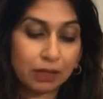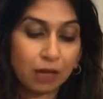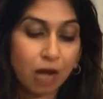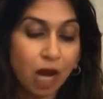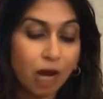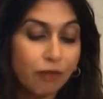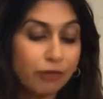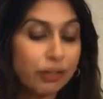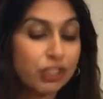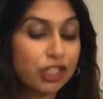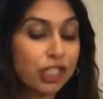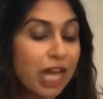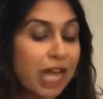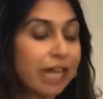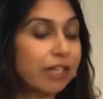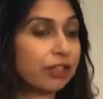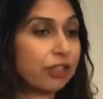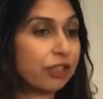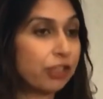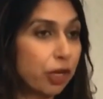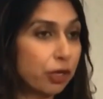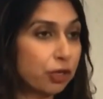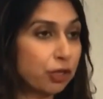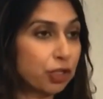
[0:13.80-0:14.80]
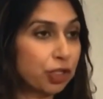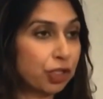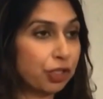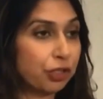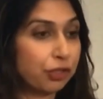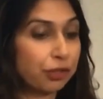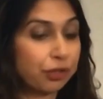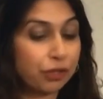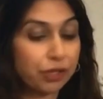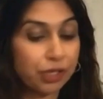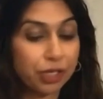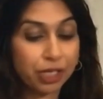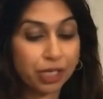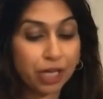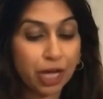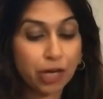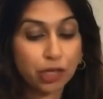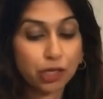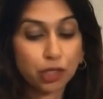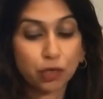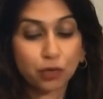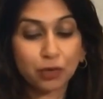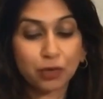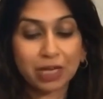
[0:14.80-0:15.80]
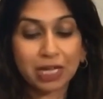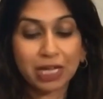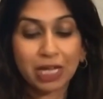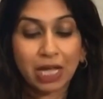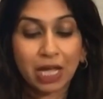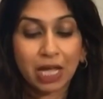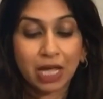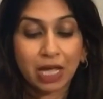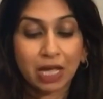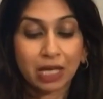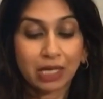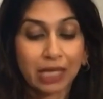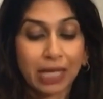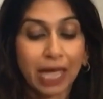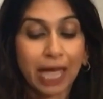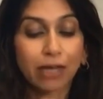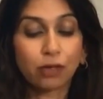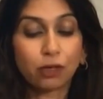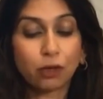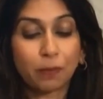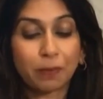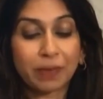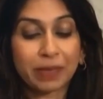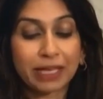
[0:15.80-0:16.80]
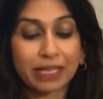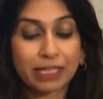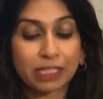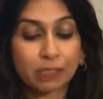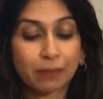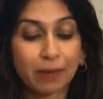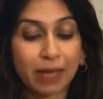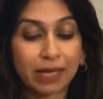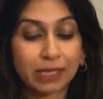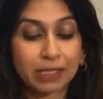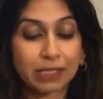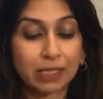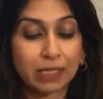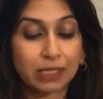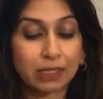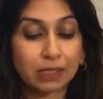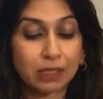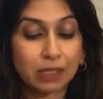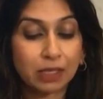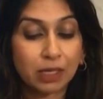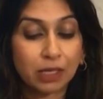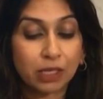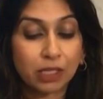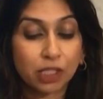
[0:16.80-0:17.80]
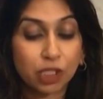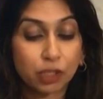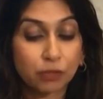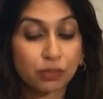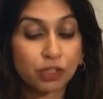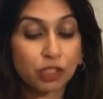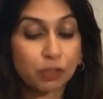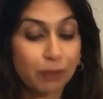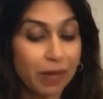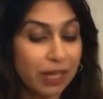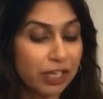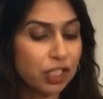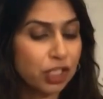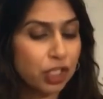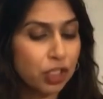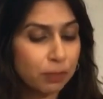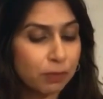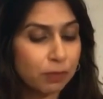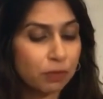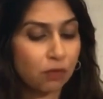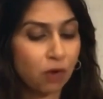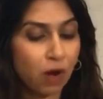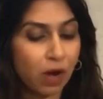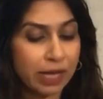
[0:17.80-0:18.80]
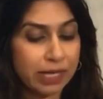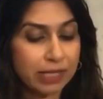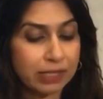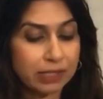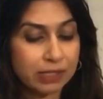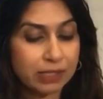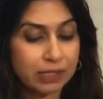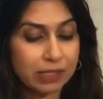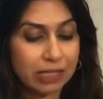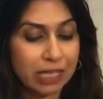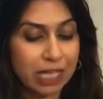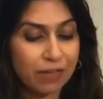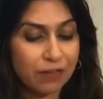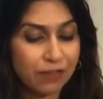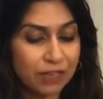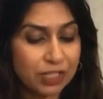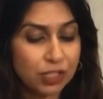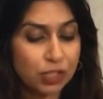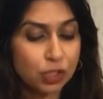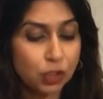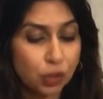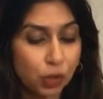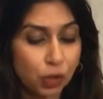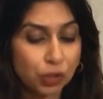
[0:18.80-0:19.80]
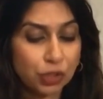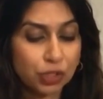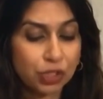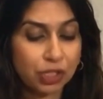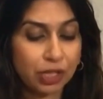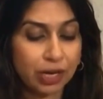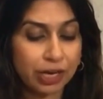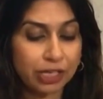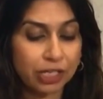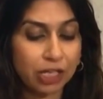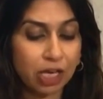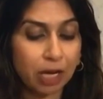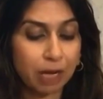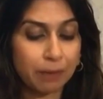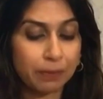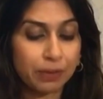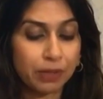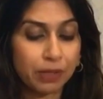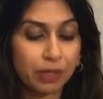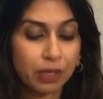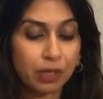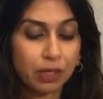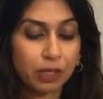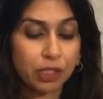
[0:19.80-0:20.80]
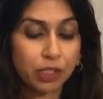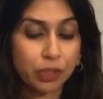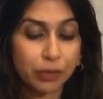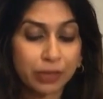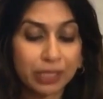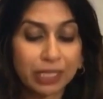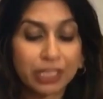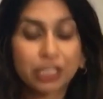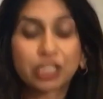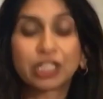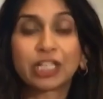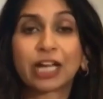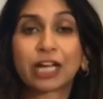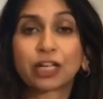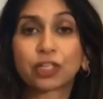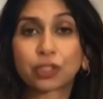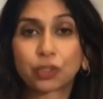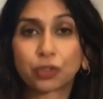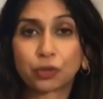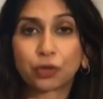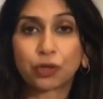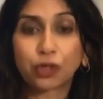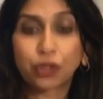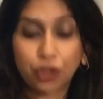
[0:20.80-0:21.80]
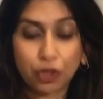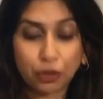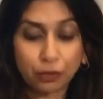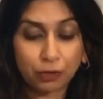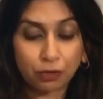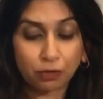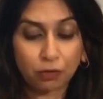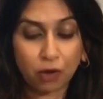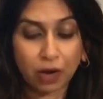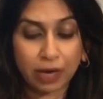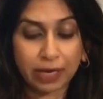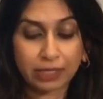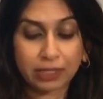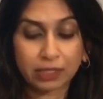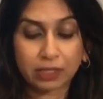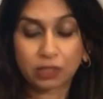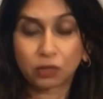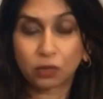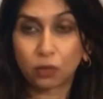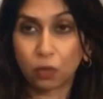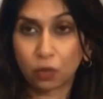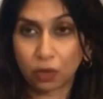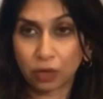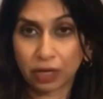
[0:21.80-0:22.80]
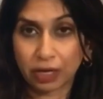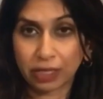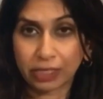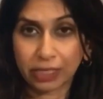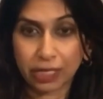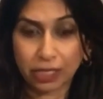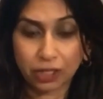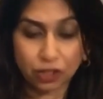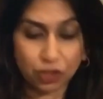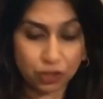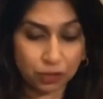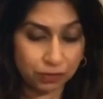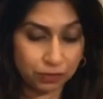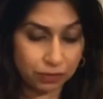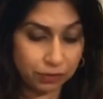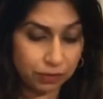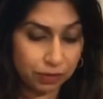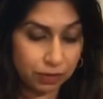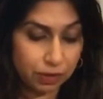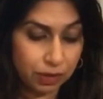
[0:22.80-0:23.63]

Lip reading: I reject the notion that a country cannot be expected to respect human rights if it is not signed up to an international human rights organisation.